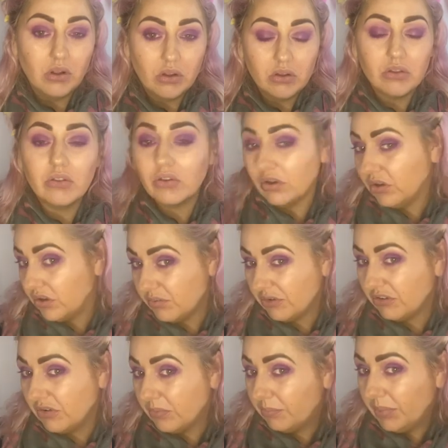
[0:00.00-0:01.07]
So
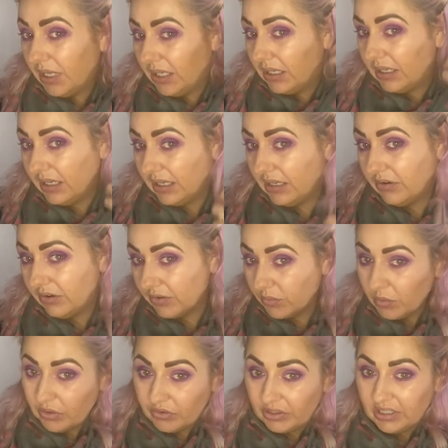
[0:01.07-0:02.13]
especially pink hair as
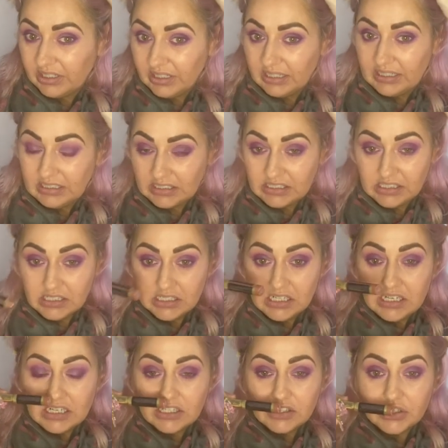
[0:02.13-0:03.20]
well, and a garland.
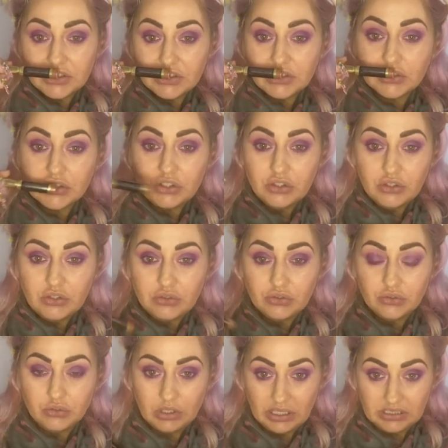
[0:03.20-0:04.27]
So this is a
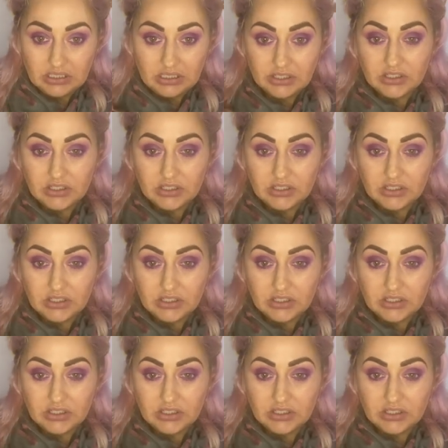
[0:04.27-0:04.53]
neutral colour.